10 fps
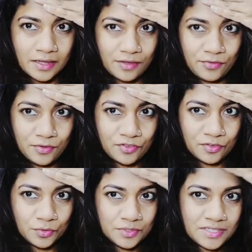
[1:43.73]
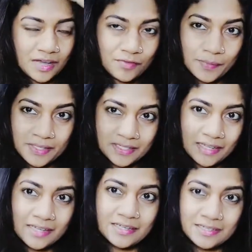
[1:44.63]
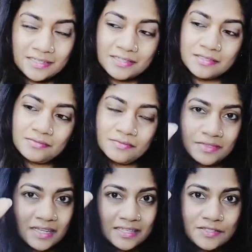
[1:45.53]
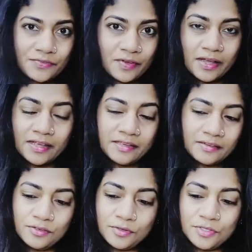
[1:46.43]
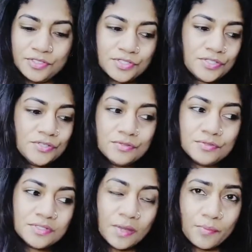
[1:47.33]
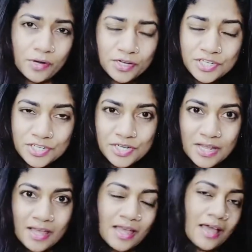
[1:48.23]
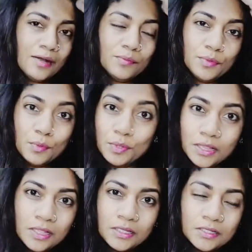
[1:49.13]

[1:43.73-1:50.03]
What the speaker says: If you don't have a bottle like this, that's fine. You can just use a brush and a bowl.